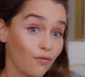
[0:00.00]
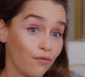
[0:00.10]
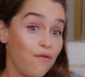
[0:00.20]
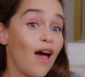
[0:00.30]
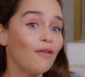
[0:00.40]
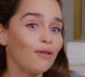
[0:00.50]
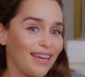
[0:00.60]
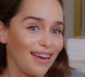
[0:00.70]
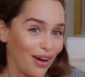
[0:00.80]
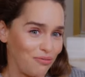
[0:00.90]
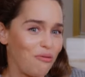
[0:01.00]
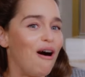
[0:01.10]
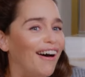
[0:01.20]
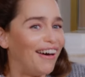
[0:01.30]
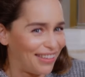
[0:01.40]
very
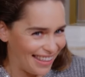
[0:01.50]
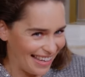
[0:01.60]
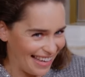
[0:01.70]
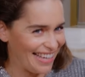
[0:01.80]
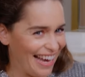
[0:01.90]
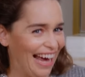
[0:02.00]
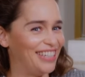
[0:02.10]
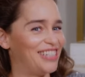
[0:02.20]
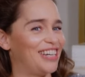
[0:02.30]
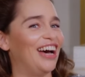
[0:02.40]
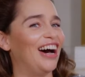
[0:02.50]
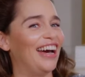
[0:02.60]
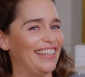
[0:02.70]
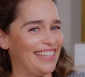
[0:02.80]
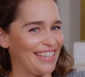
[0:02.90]
unworthy and
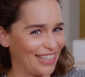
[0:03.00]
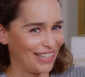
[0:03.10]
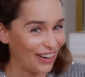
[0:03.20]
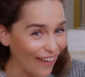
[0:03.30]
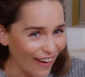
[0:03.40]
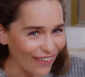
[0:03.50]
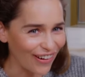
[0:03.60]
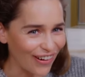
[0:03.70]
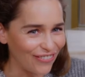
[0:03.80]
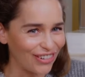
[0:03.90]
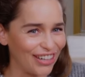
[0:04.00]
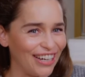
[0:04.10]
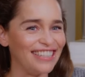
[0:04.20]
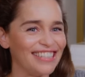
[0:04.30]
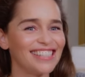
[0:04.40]
like low
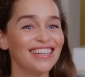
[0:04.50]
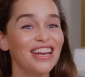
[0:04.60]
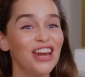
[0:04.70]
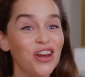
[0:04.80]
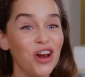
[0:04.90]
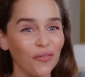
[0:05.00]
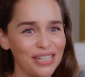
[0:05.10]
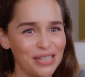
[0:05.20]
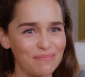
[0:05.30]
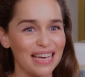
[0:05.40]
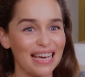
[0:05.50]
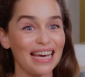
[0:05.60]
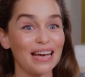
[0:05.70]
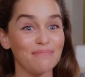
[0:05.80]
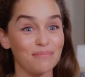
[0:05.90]
confidence, not meant to be
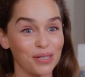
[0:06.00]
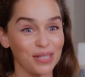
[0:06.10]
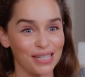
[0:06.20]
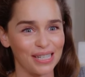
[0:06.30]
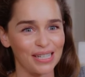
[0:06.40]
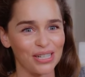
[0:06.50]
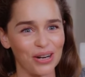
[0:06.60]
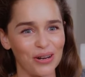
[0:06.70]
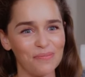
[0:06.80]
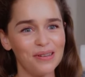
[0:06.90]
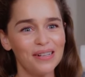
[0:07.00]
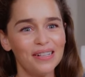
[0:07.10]
here, imposter syndrome.